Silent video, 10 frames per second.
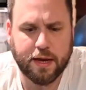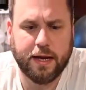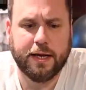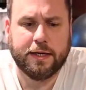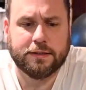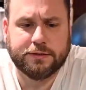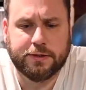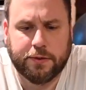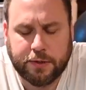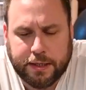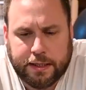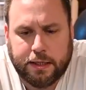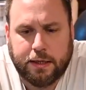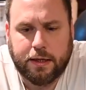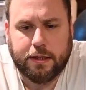And so
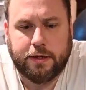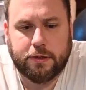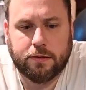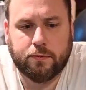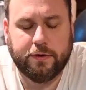here